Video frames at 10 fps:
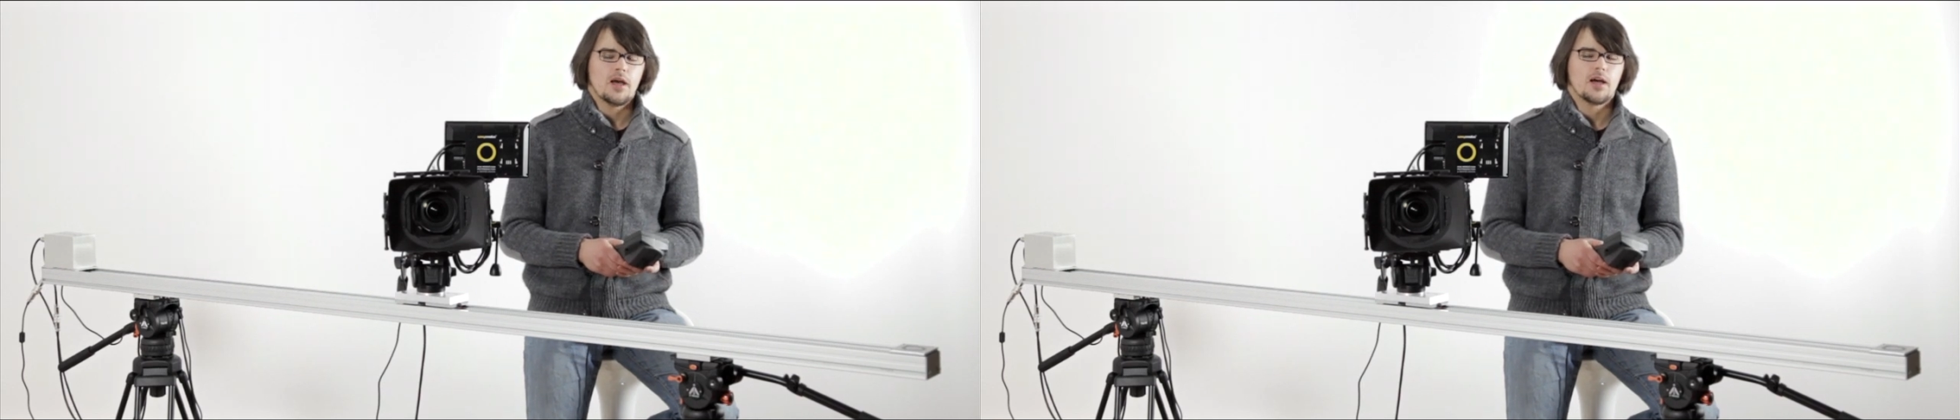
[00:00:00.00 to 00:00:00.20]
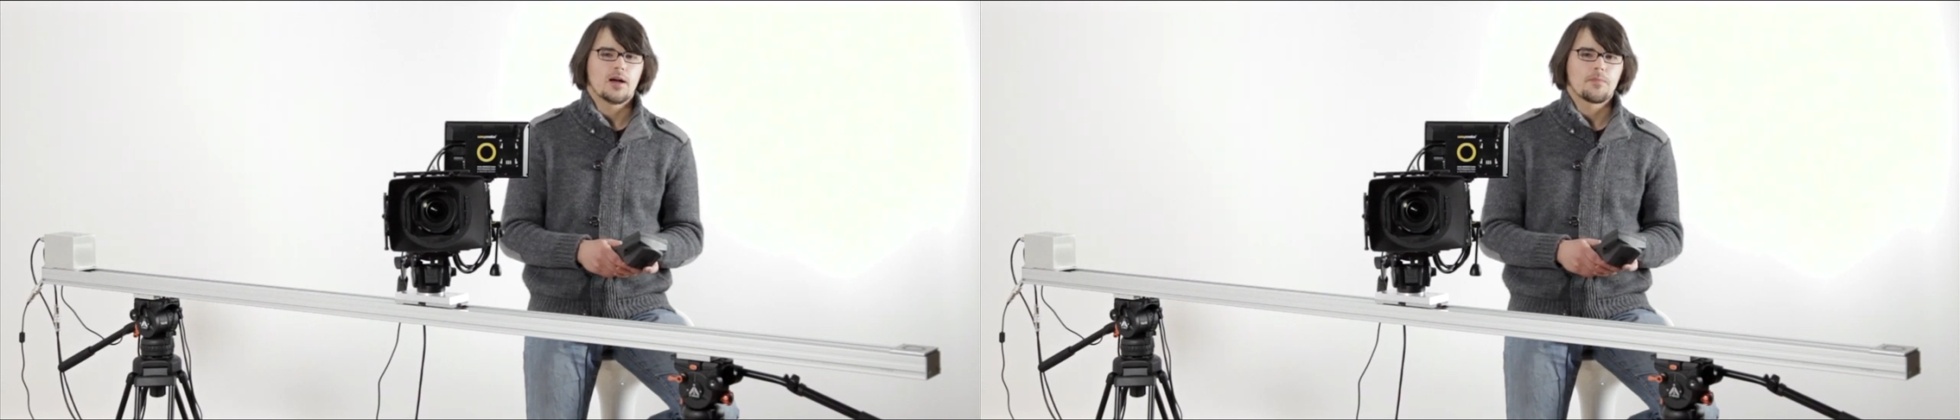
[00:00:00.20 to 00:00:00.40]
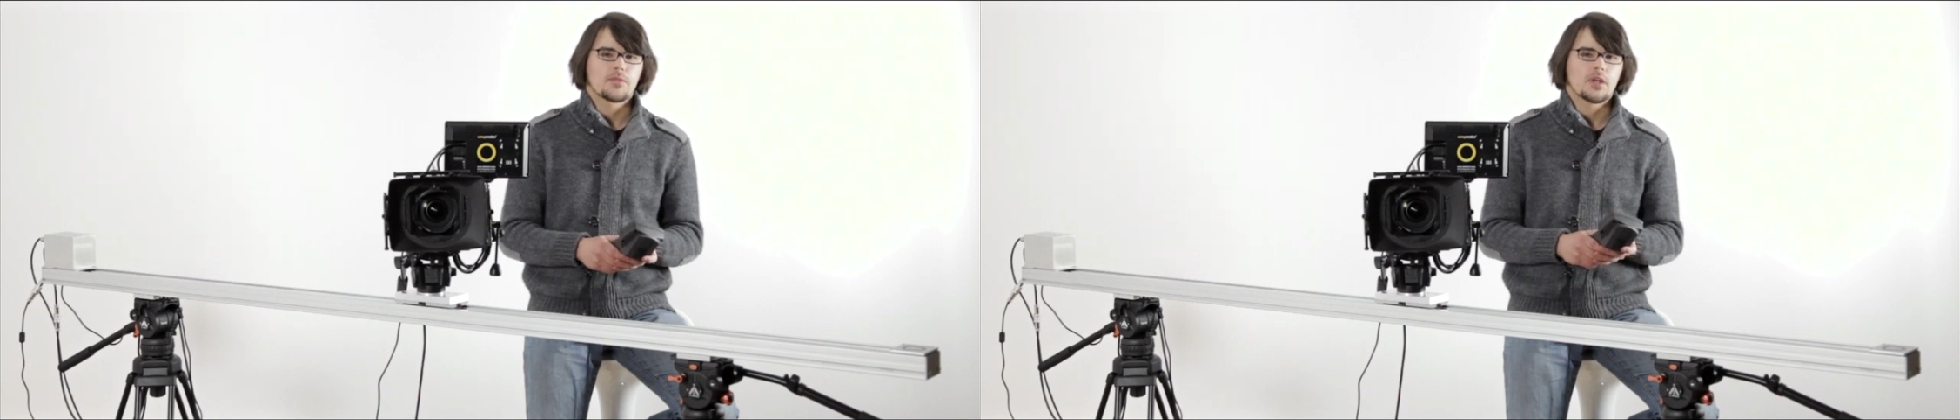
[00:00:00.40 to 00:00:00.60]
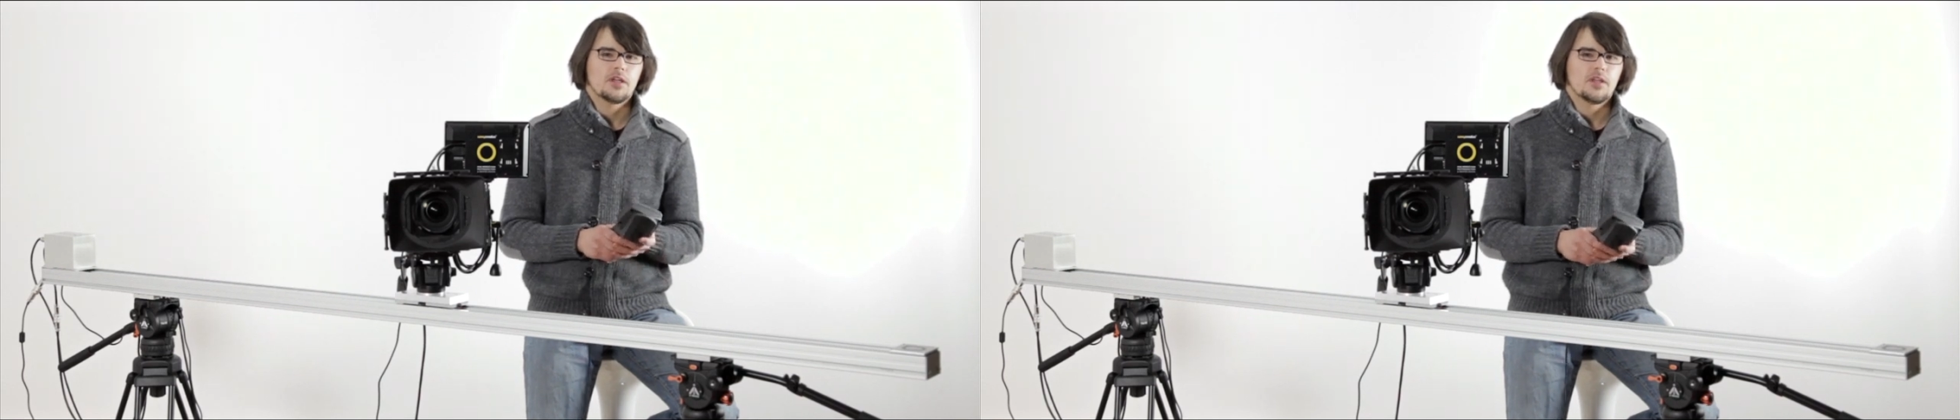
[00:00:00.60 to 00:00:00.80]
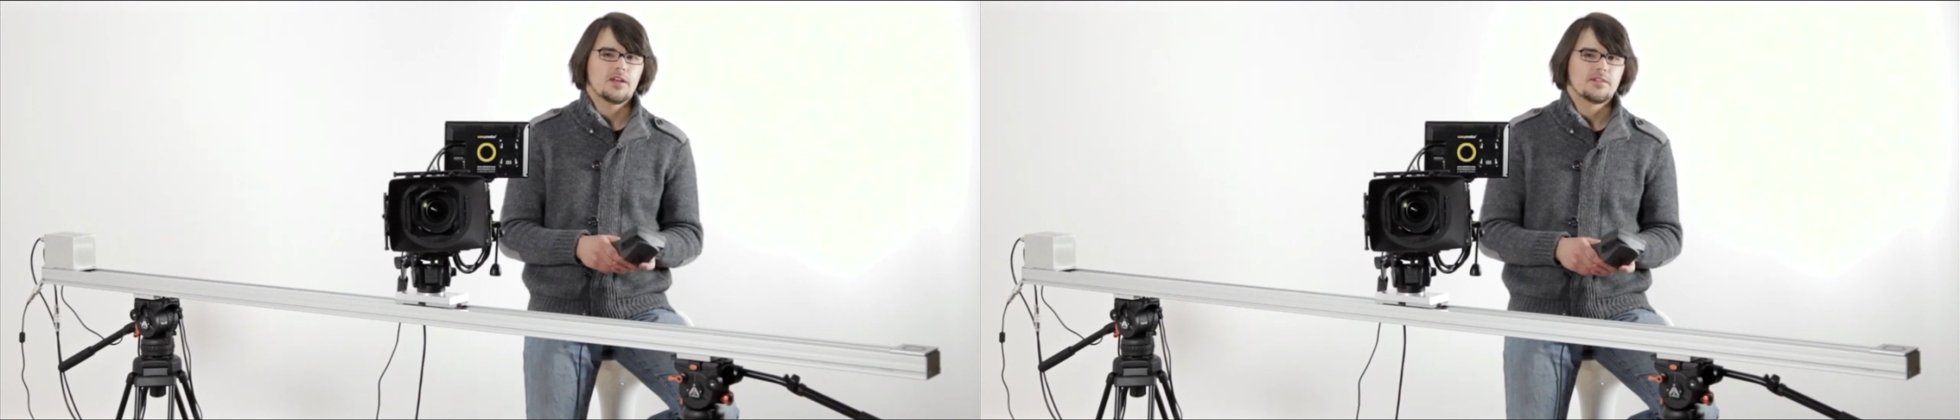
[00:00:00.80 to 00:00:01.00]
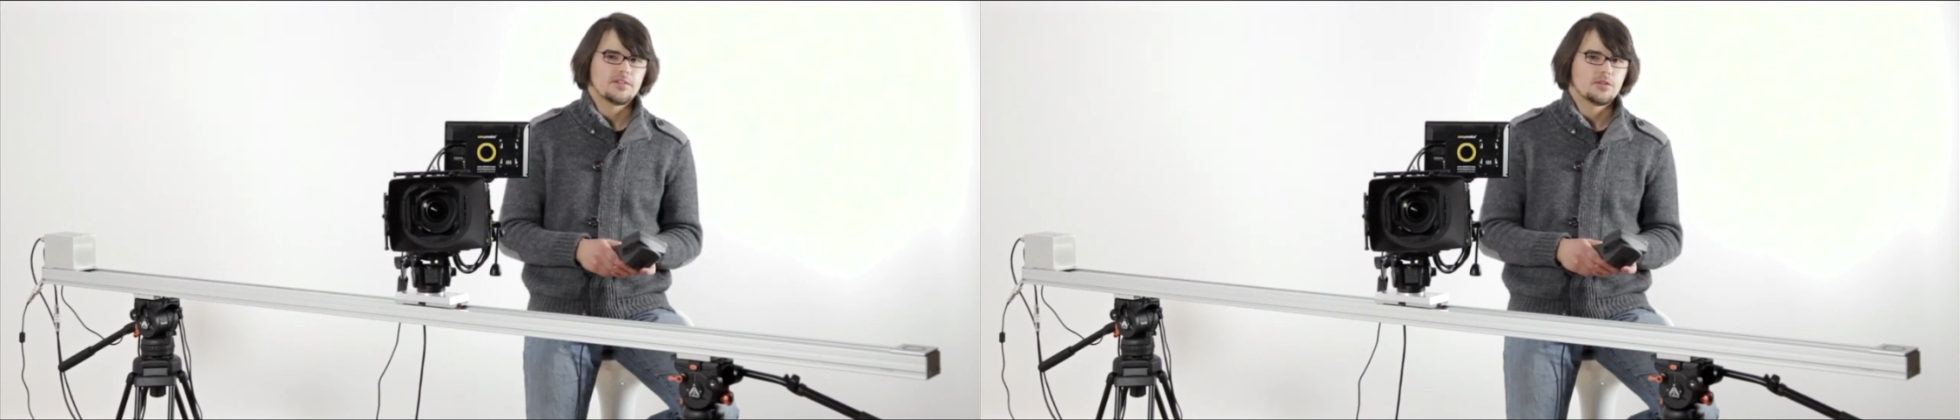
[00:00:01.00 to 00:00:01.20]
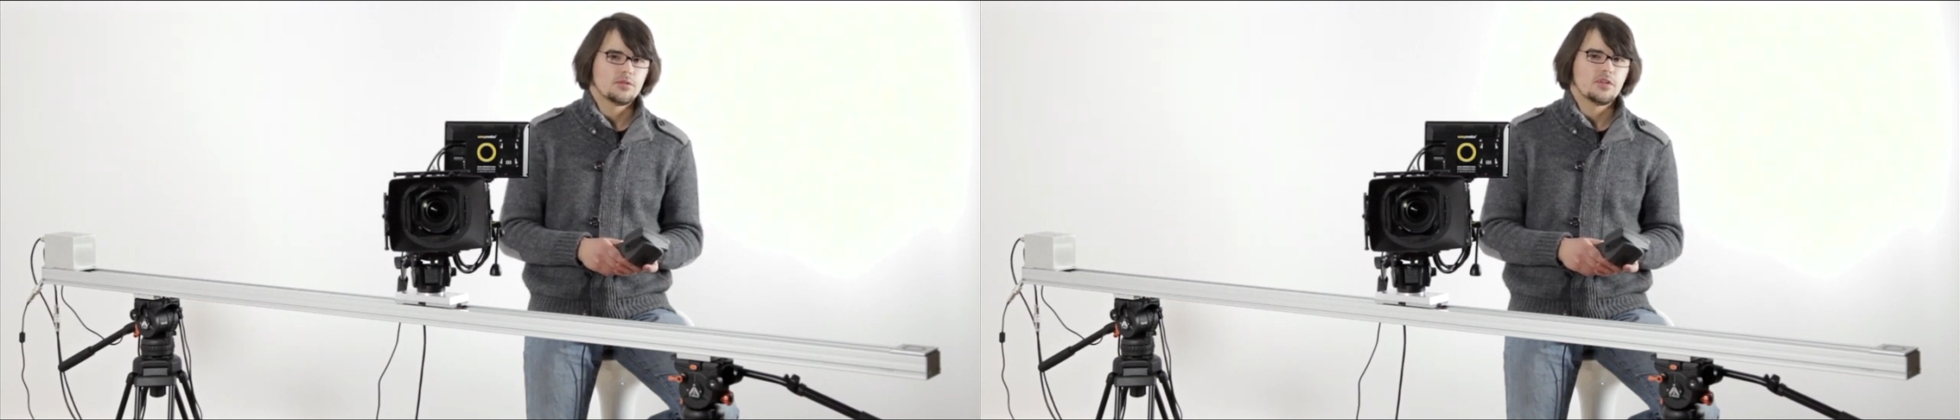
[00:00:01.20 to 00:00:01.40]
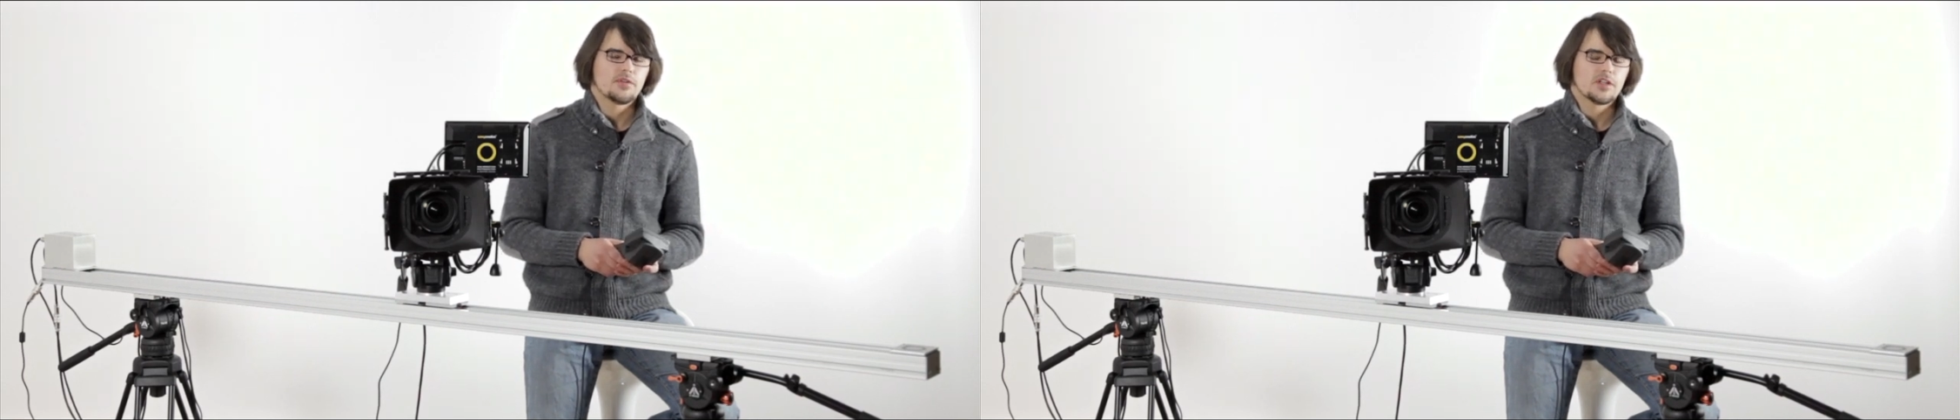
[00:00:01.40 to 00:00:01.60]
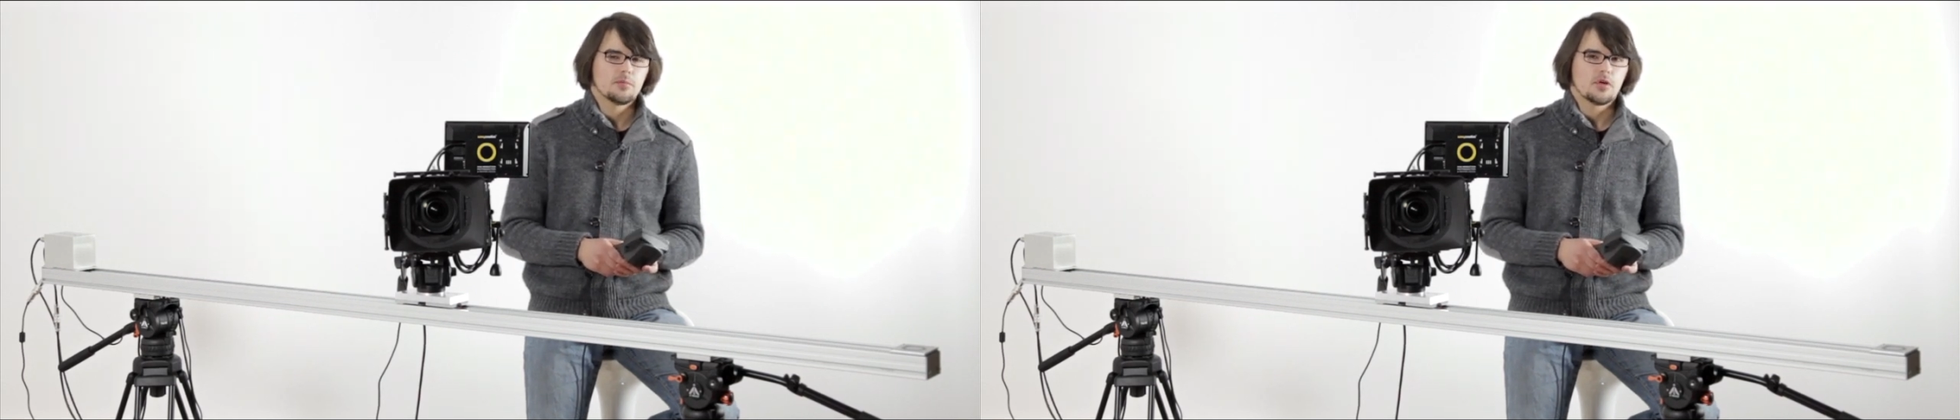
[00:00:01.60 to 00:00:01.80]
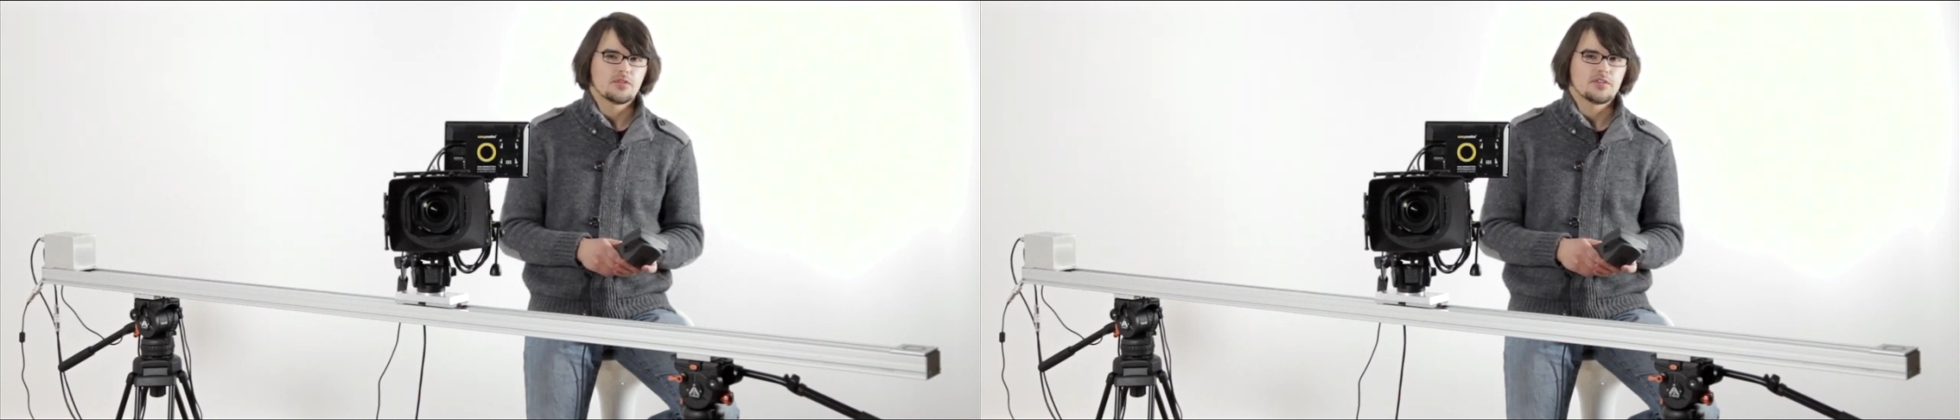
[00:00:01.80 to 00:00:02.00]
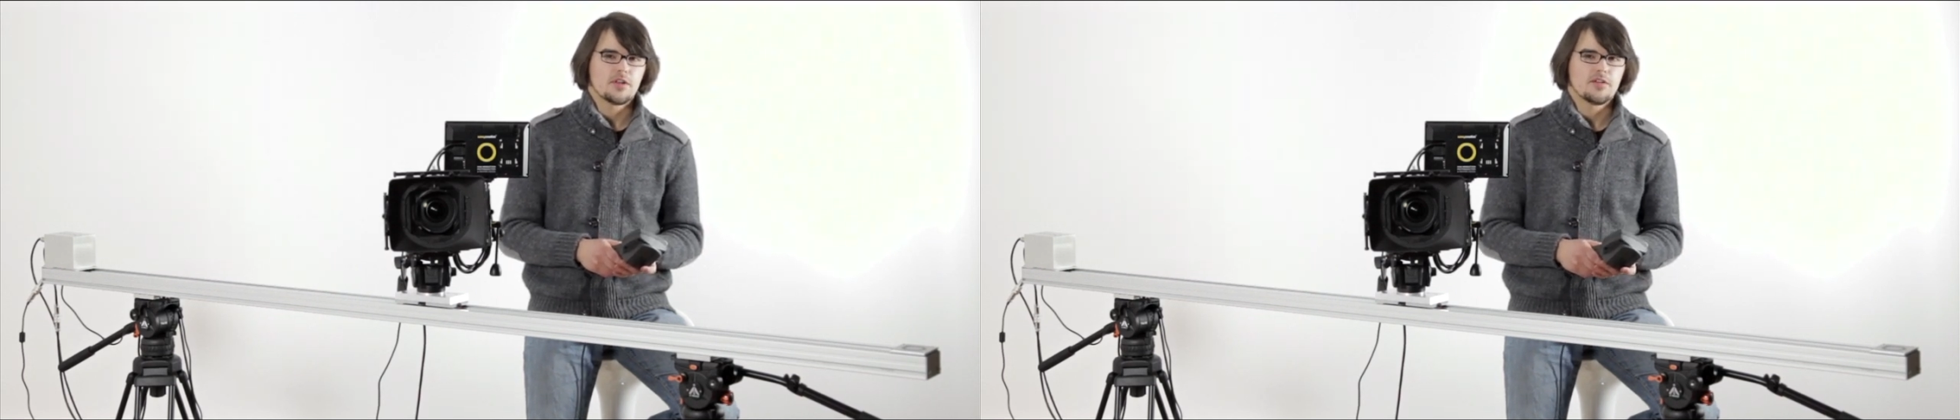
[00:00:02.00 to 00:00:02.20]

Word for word: Uh, it has two different modes.